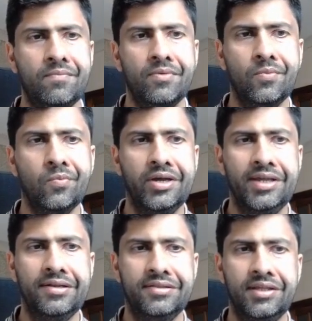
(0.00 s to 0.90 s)
what
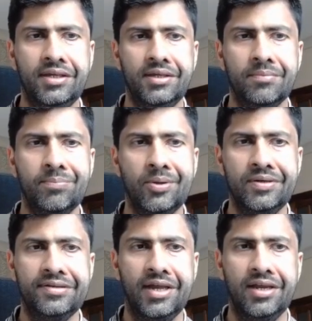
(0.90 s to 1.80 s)
is the
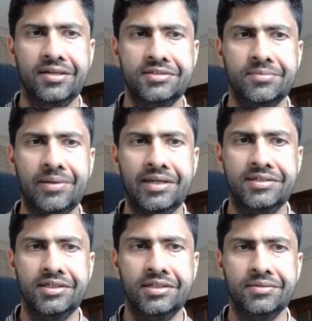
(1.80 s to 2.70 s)
bonus
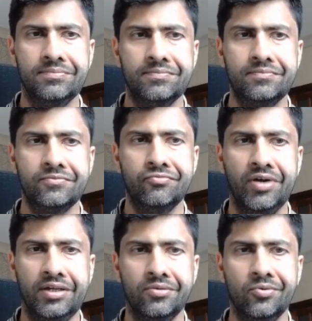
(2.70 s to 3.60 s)
eligibility
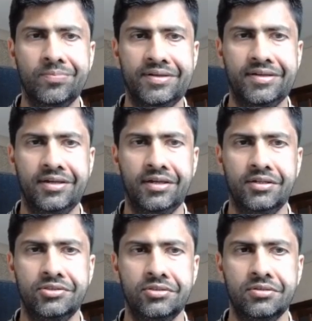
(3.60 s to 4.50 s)
rate or
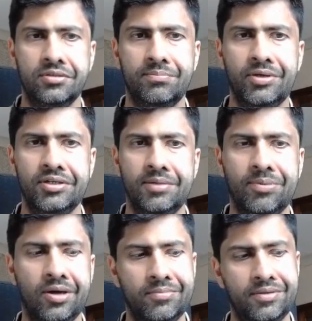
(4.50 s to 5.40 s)
percentage per
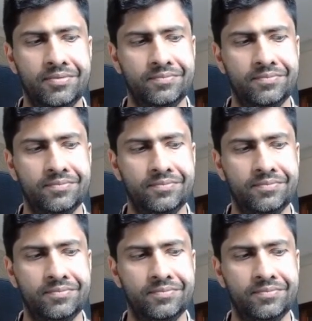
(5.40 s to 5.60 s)
department?